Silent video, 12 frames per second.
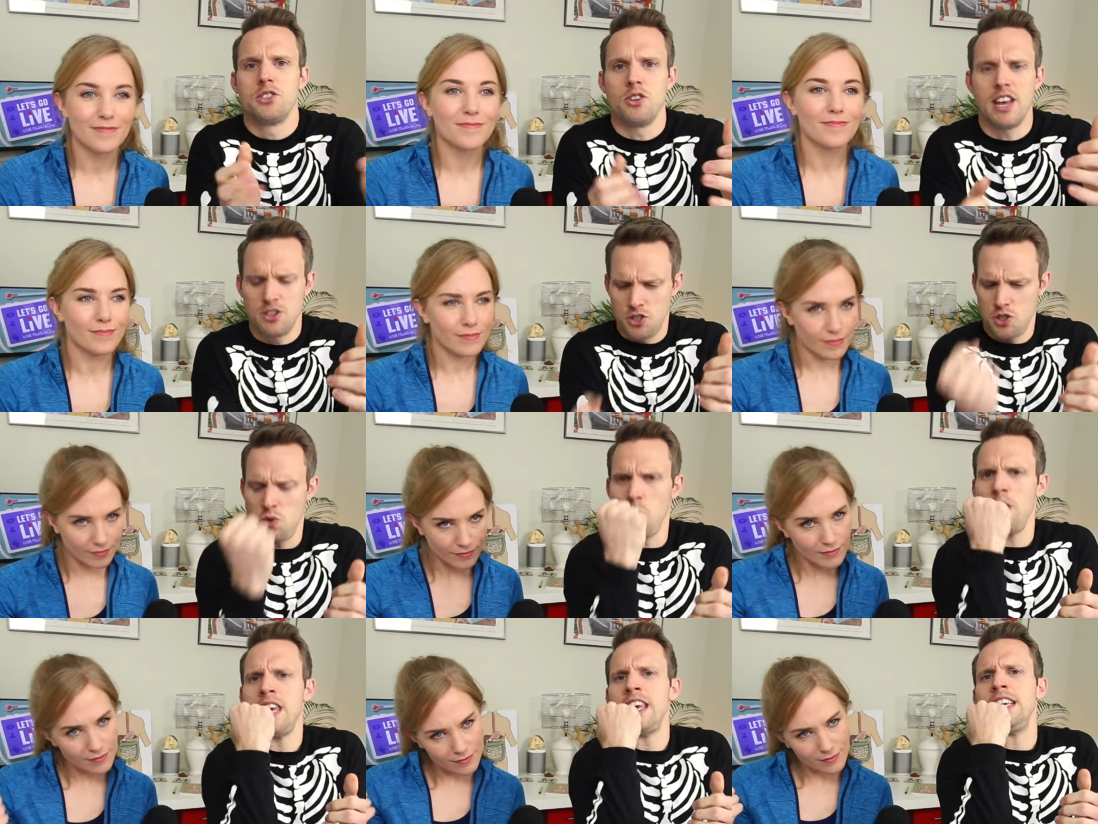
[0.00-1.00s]
Speaker 1: So they
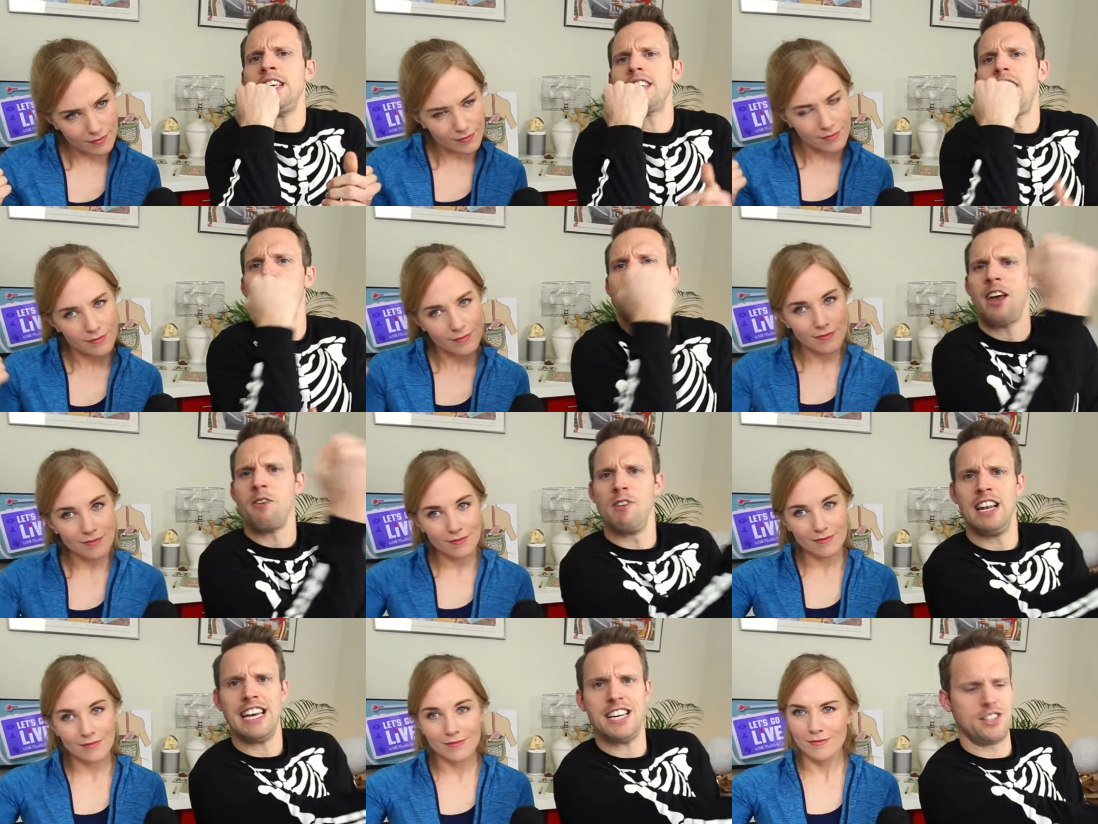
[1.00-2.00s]
squeeze and they
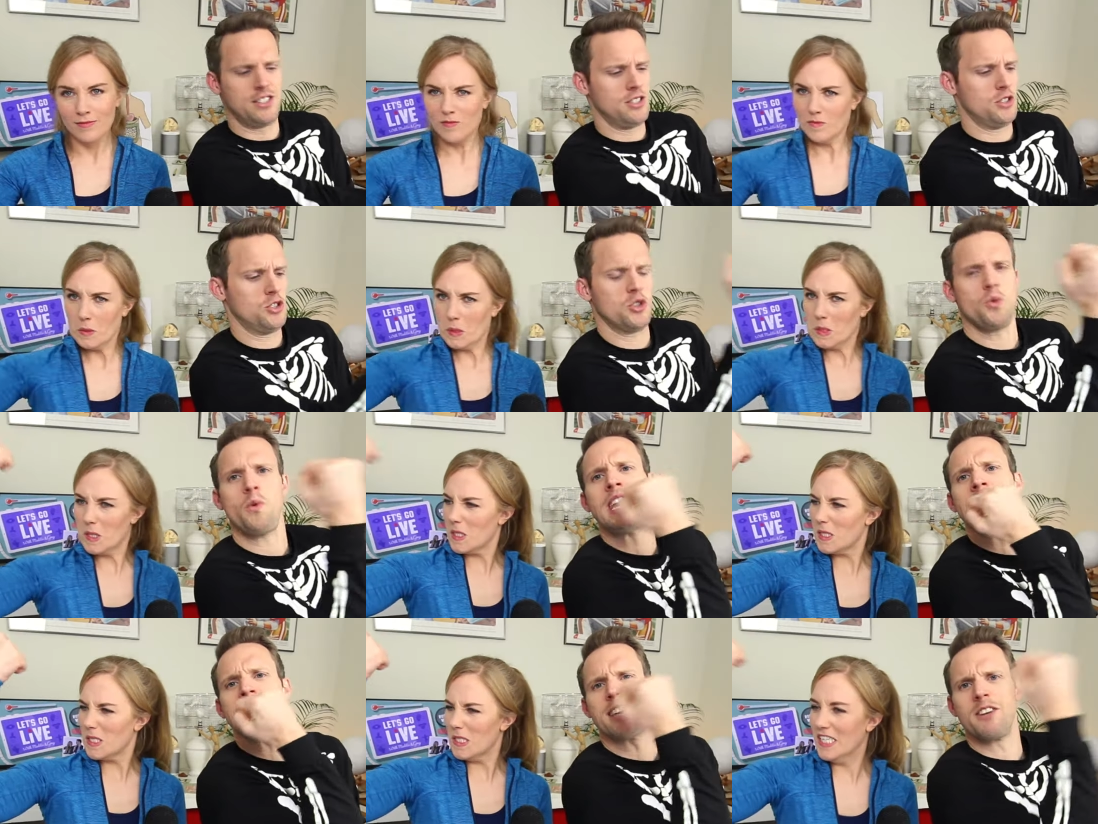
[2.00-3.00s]
release,
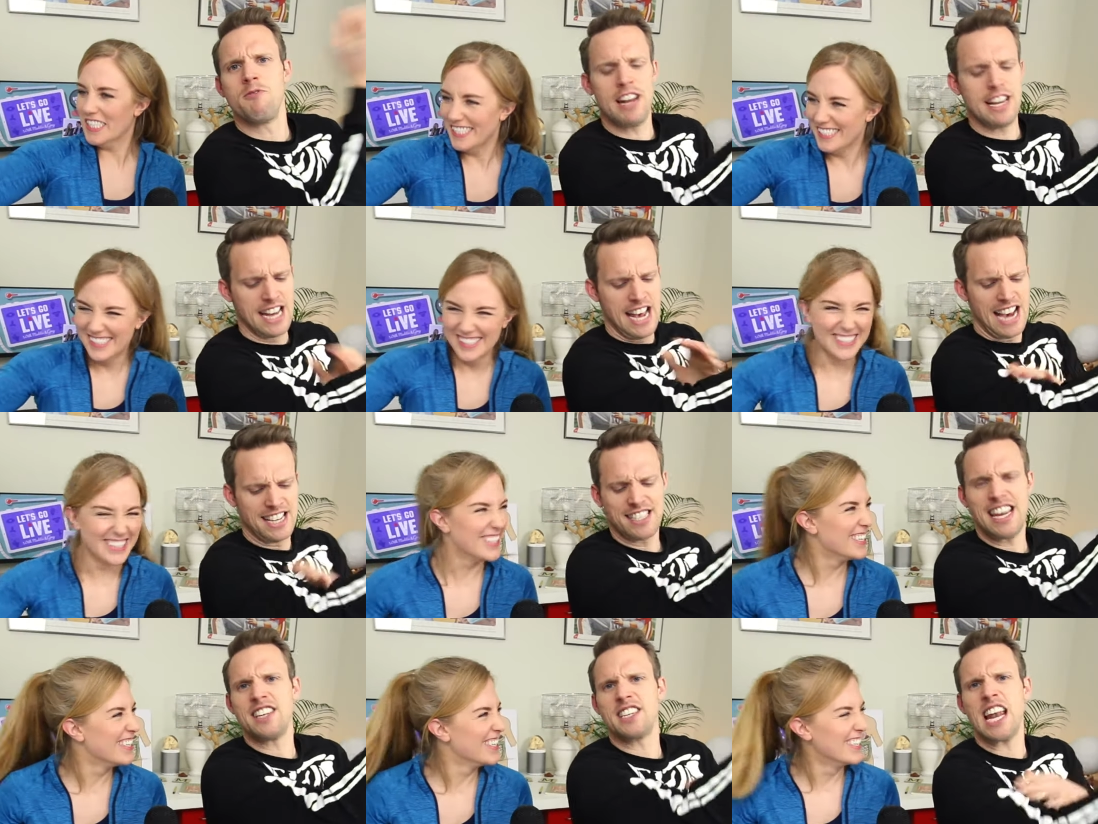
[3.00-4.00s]
squeeze and release. As
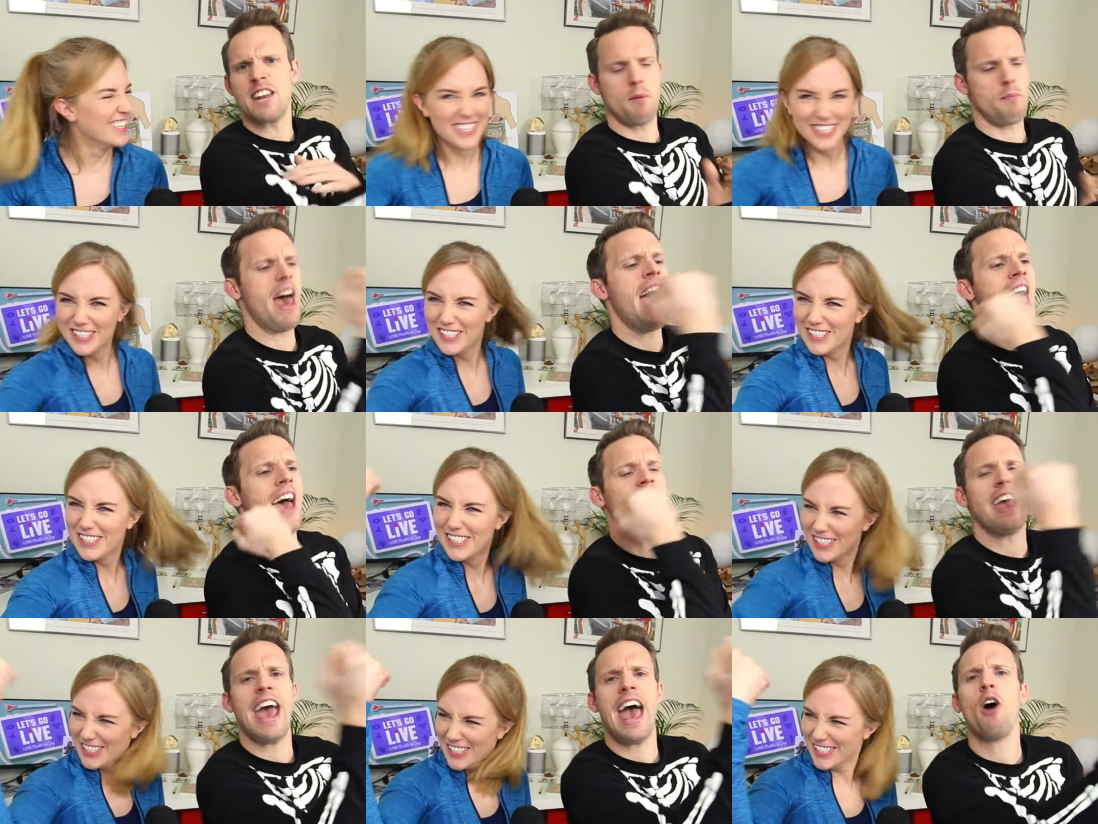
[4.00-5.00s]
I say, it's kind of a pair
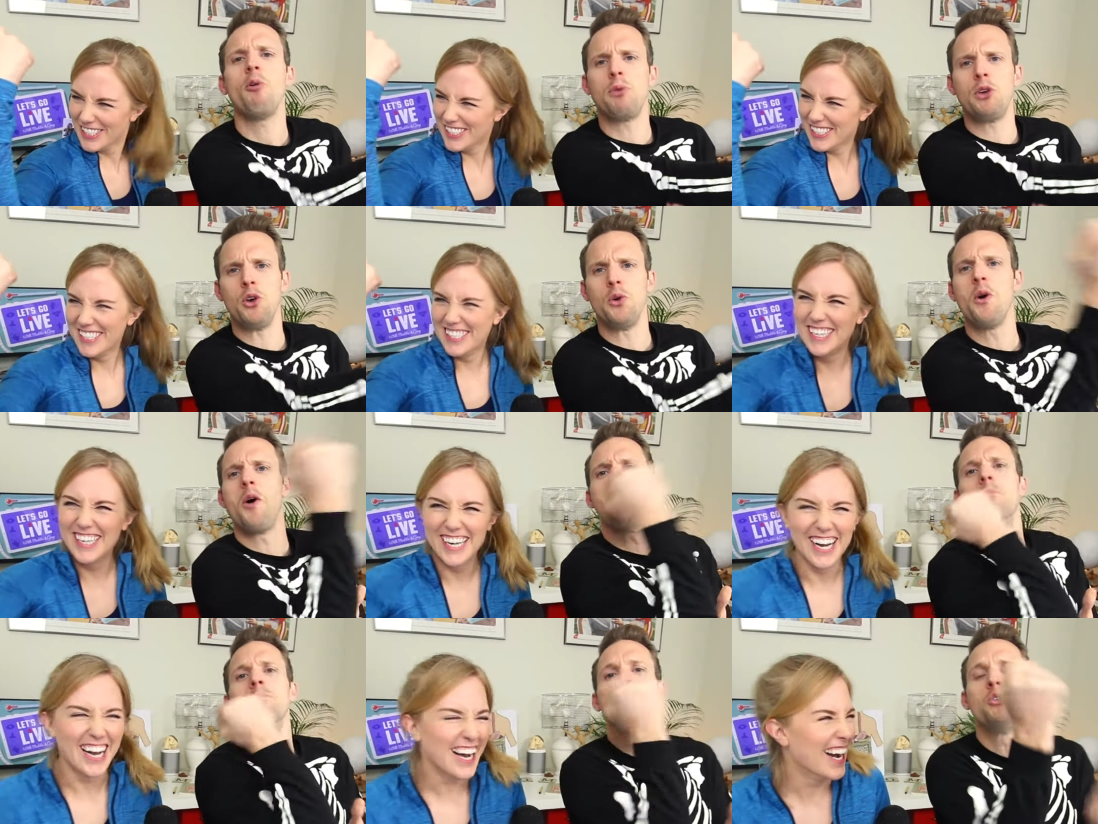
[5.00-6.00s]
and they help you
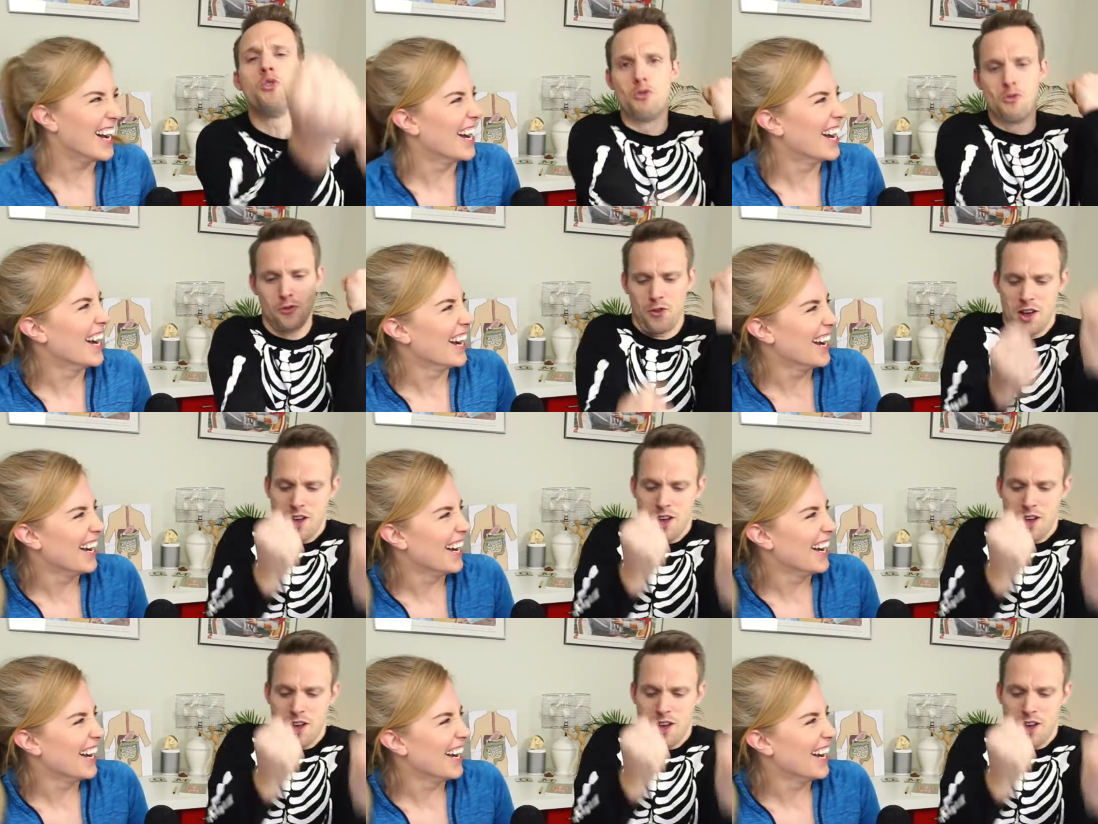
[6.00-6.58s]
move